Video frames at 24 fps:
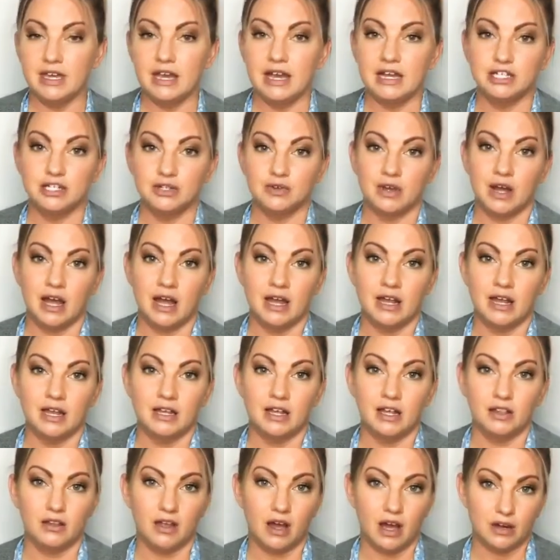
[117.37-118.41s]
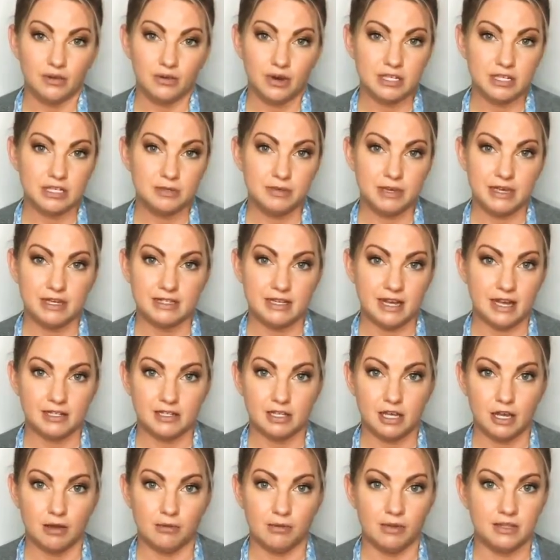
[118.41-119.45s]
I do not, a lot of recipes I
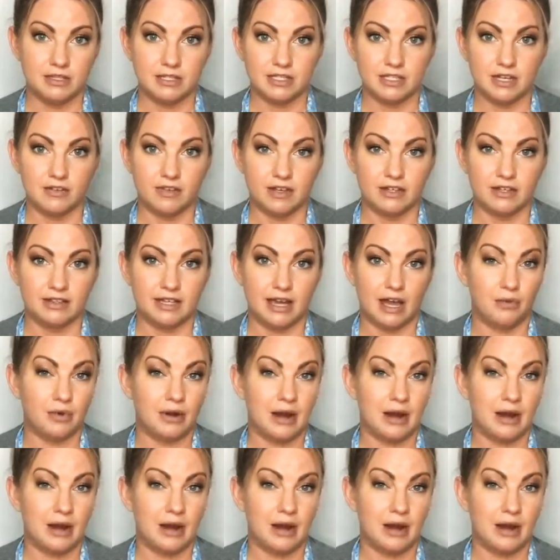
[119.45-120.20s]
double and stuff like that.